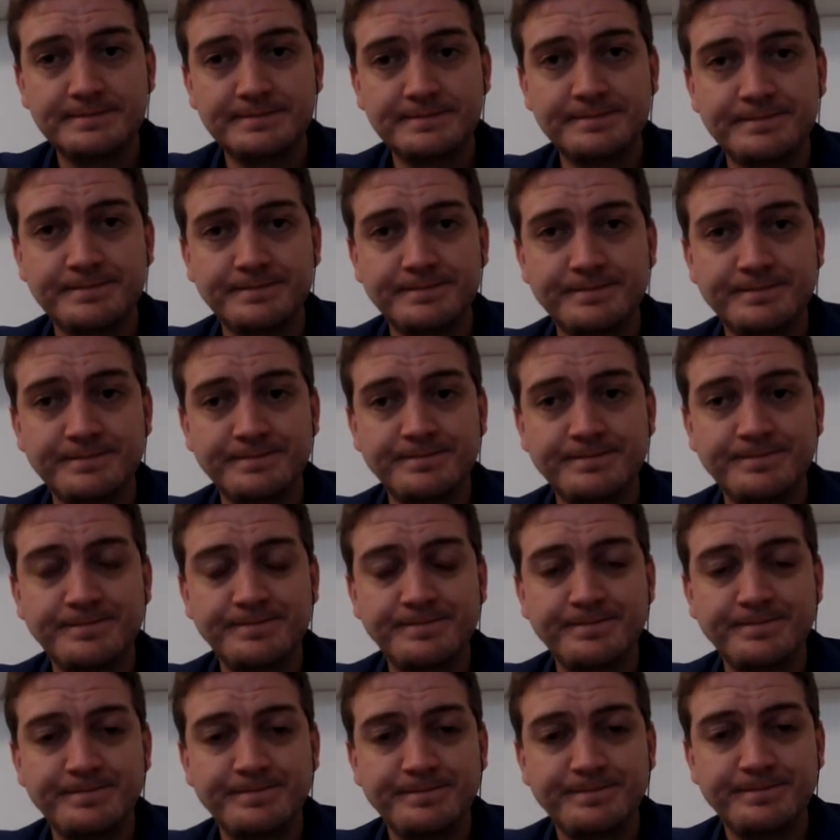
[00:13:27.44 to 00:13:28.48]

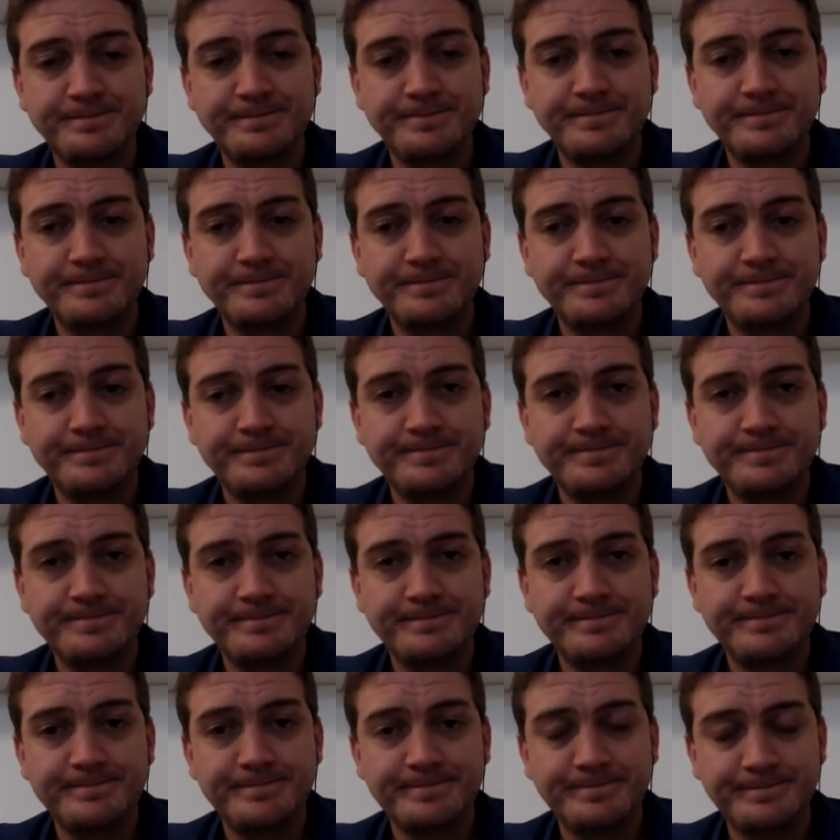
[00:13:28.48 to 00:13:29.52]

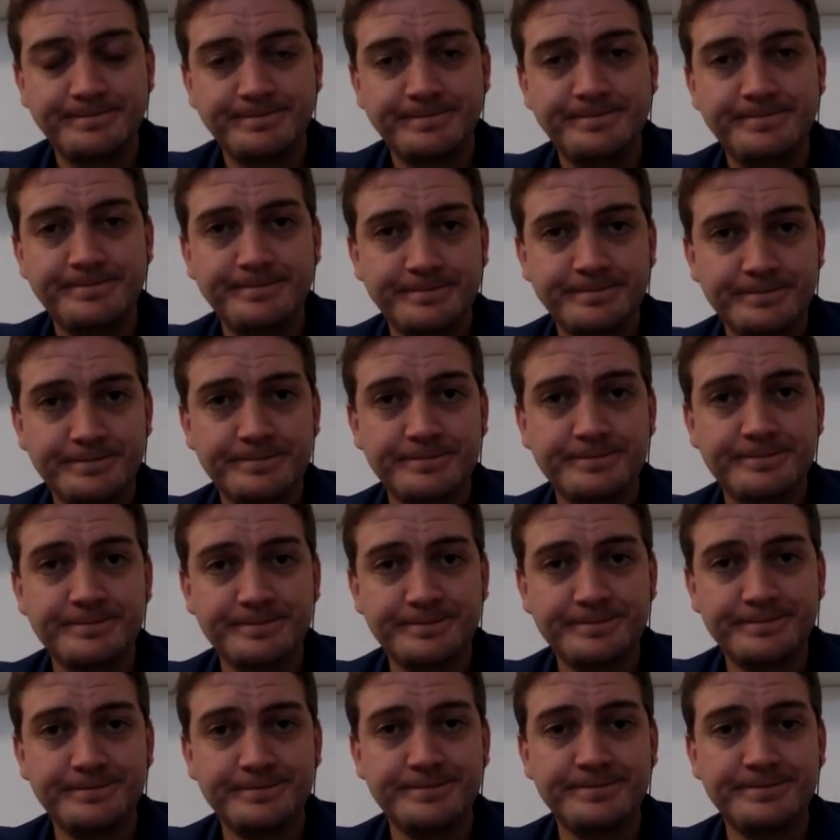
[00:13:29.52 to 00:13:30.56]

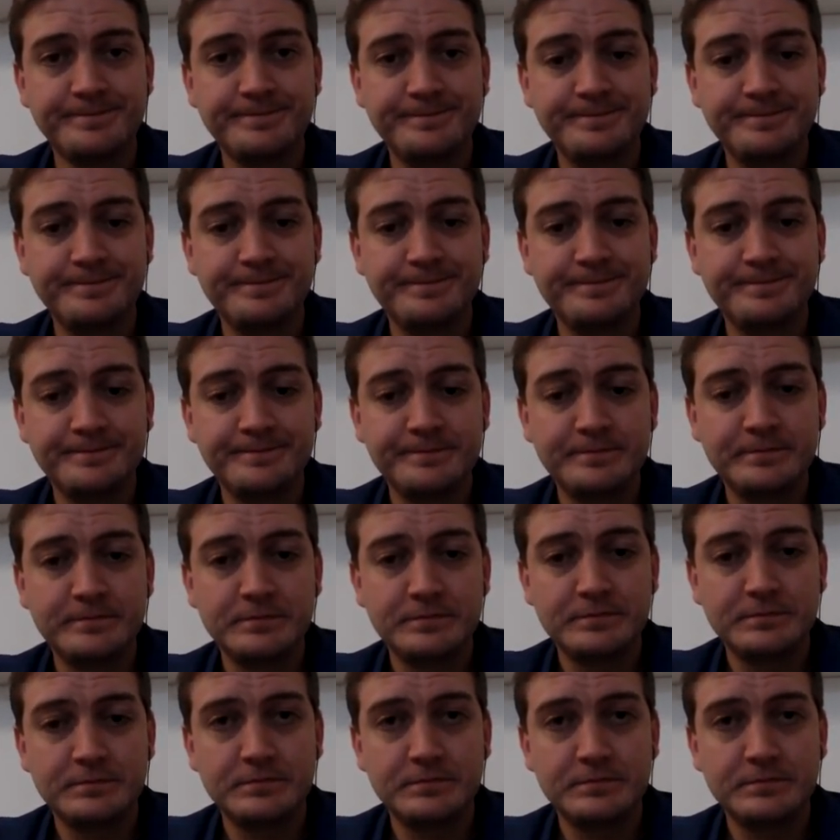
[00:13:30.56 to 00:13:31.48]
(silent)